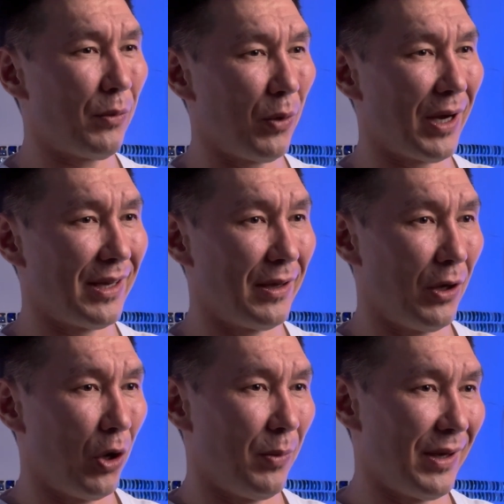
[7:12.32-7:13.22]
Write in the
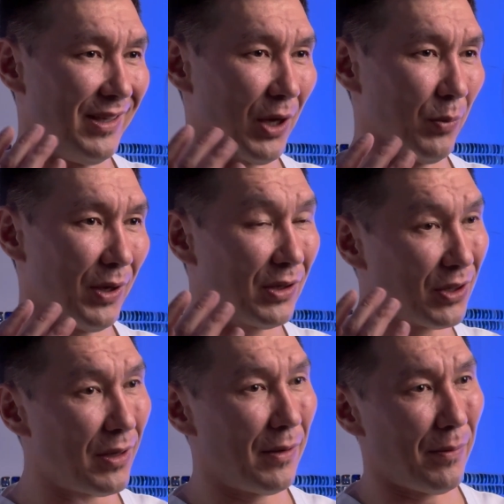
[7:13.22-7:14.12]
comments how much
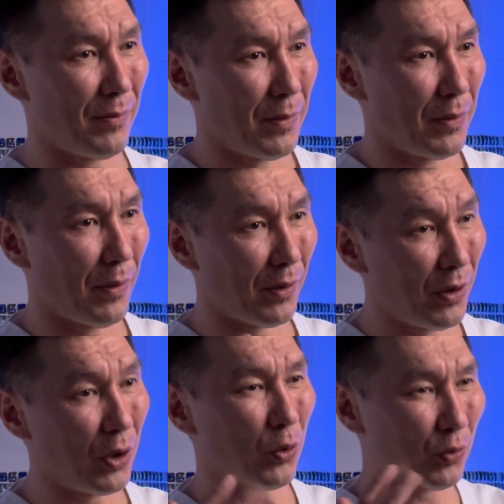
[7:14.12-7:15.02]

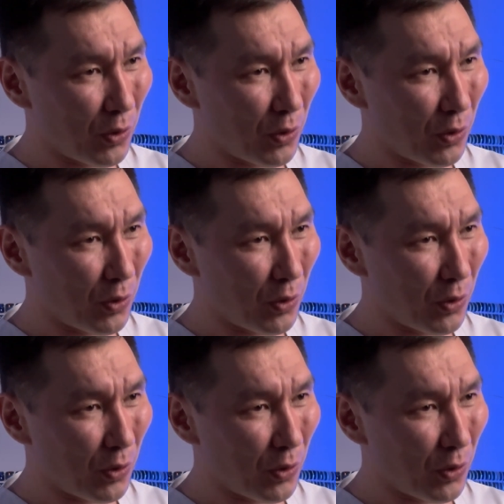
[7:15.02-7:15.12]
you